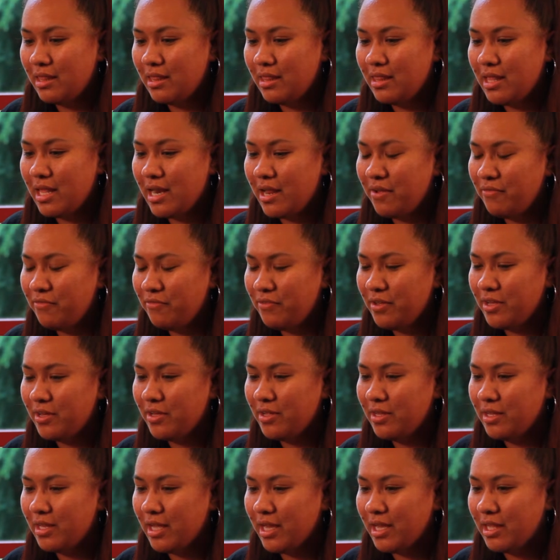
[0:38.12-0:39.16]
that I
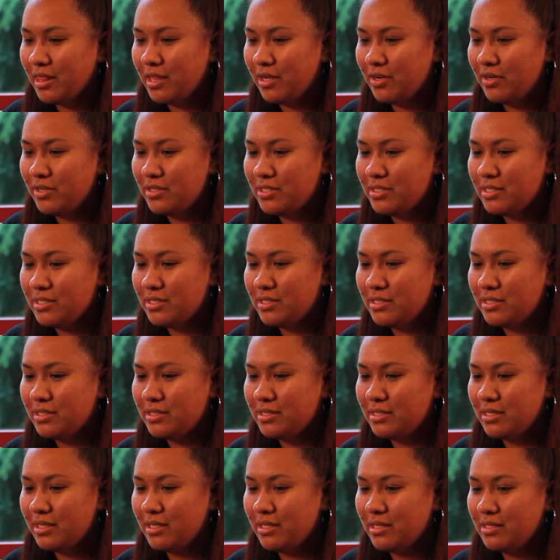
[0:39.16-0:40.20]
feel like there's
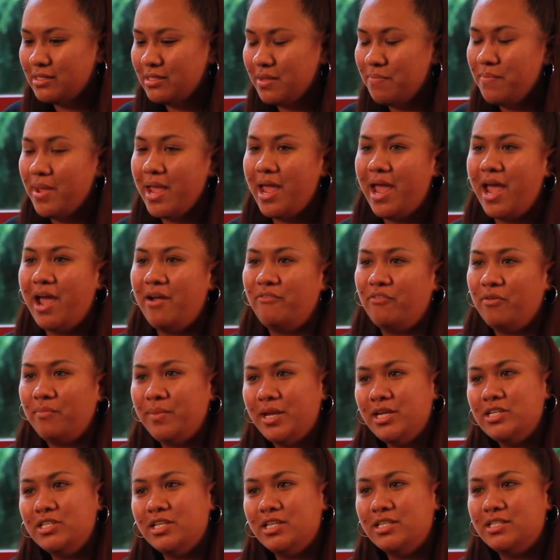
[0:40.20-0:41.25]
some
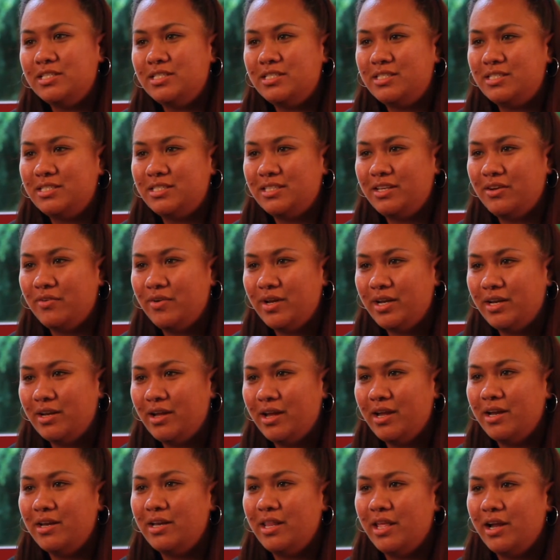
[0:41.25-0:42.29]
affirmations going
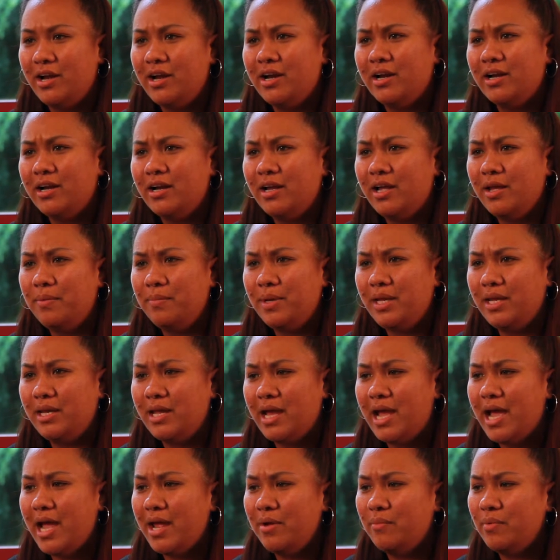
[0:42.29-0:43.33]
on there. I mean,
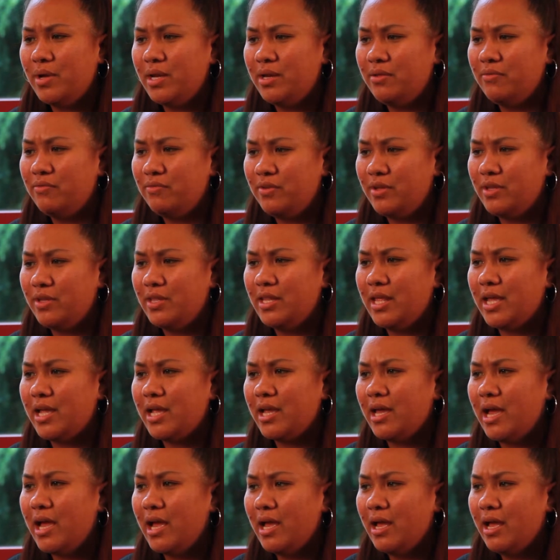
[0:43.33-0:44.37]
I want to feel like
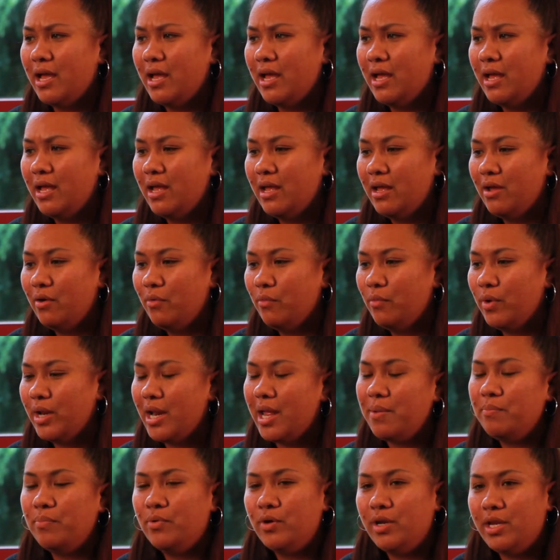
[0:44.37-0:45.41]
what
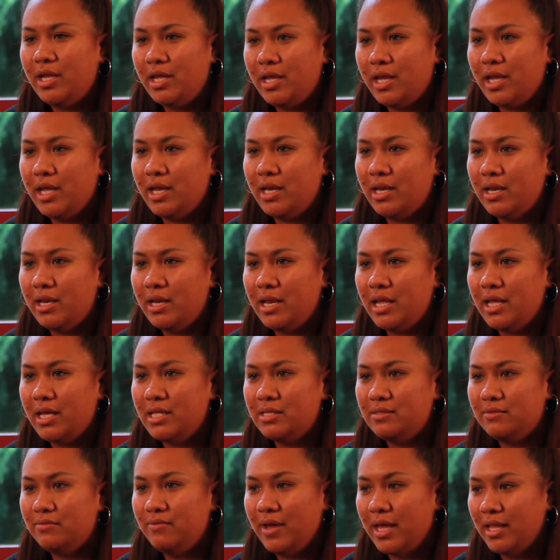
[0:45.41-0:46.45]
I'm putting in
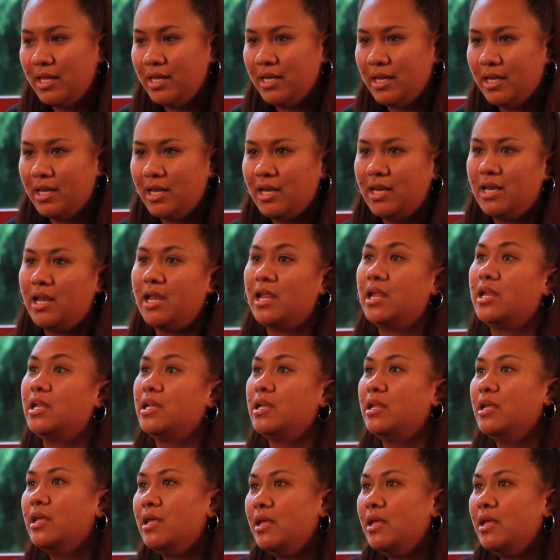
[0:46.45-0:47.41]
is validated, and